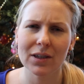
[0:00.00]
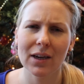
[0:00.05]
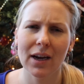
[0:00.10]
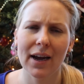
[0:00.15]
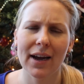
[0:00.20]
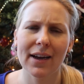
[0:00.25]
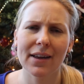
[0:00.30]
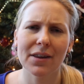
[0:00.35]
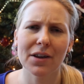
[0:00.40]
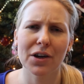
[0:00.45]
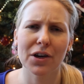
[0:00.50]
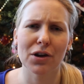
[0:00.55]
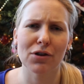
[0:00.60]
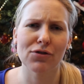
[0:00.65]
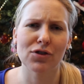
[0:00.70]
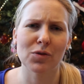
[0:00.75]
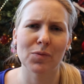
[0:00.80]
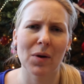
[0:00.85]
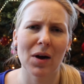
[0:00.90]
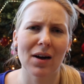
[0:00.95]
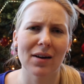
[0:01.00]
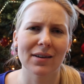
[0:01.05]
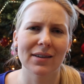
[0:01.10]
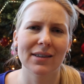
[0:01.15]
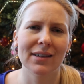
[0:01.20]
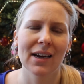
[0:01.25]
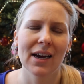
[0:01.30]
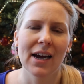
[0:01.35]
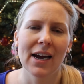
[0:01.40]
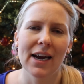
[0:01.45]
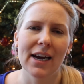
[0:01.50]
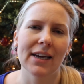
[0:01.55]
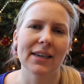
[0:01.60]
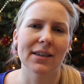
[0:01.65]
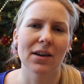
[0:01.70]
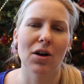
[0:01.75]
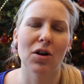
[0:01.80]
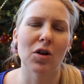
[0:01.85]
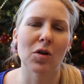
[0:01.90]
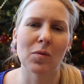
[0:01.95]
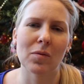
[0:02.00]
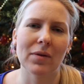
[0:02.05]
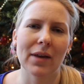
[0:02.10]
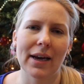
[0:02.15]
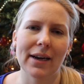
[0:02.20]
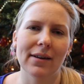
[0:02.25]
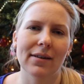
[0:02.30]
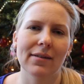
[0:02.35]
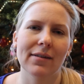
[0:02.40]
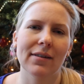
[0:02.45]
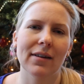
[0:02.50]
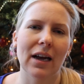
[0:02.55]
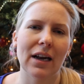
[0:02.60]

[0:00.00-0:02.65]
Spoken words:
And the ghost box is all of like